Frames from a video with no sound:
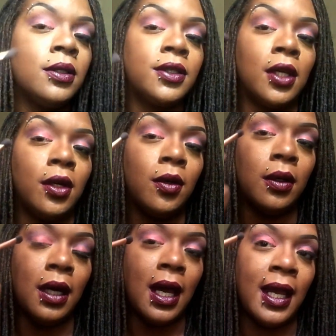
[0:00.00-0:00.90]
So
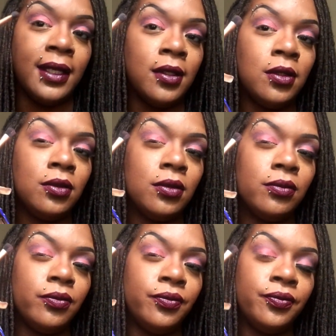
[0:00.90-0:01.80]
I don't
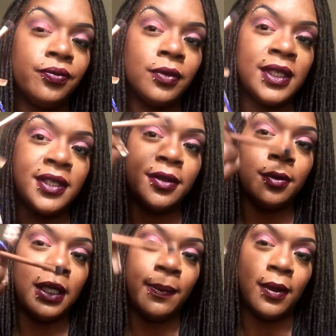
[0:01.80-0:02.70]

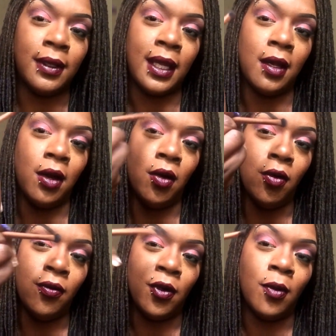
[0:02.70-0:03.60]
sweep like an
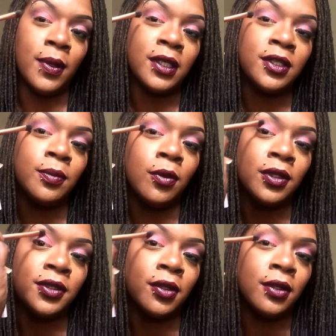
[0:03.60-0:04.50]
oval, but it's more
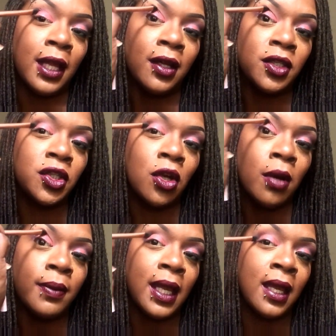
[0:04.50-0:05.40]
so like a
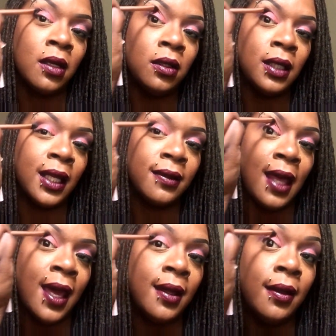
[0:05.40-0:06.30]
sharp angle like
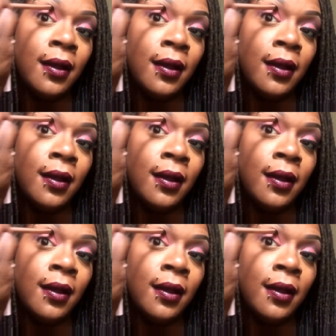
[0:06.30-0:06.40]
that.